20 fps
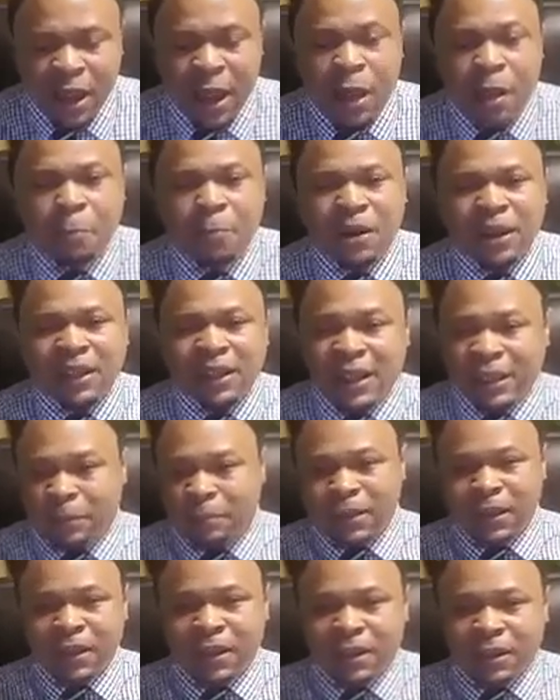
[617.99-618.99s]
But let's
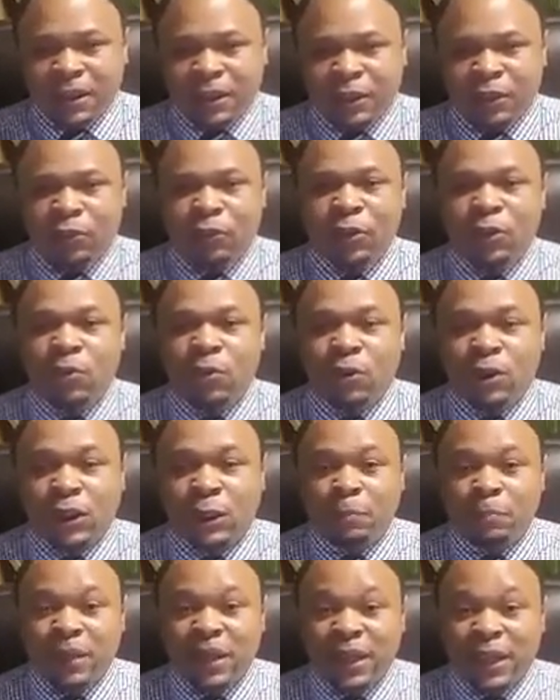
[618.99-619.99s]
be honest. Do you want to
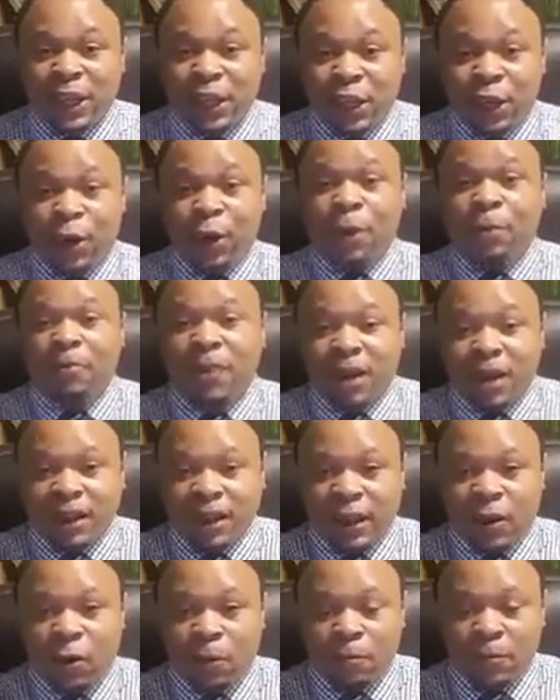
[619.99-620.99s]
spend your money
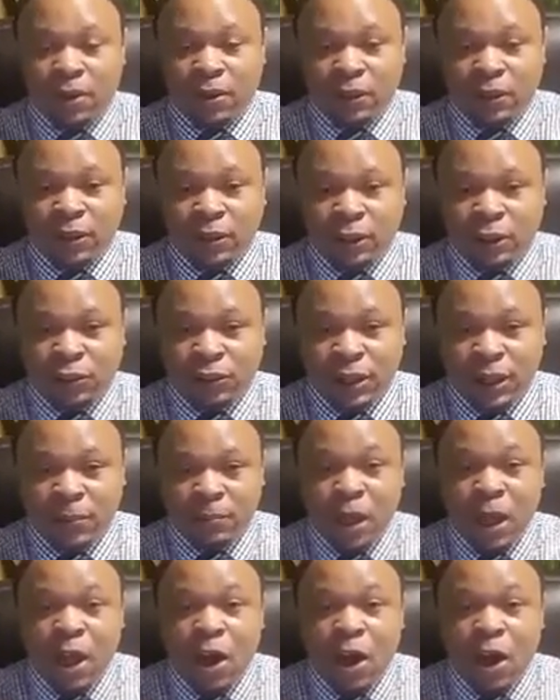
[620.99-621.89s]
on building your dream,